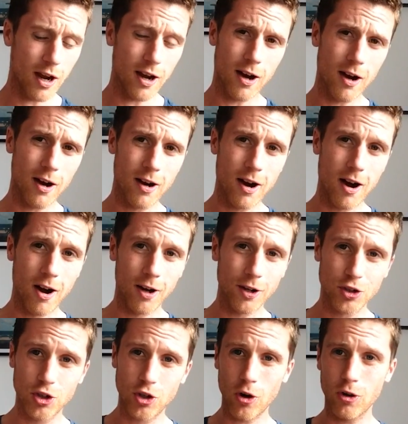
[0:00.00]
are our
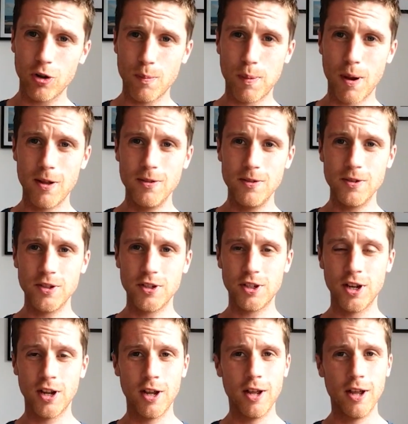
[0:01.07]
chocolate
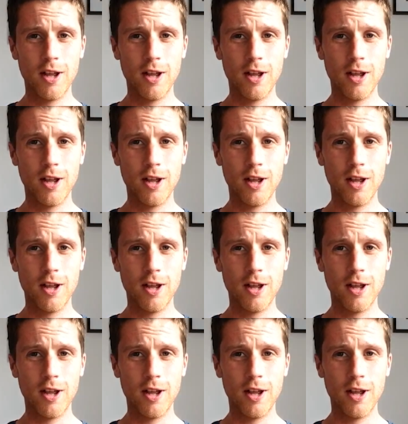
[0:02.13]
buttons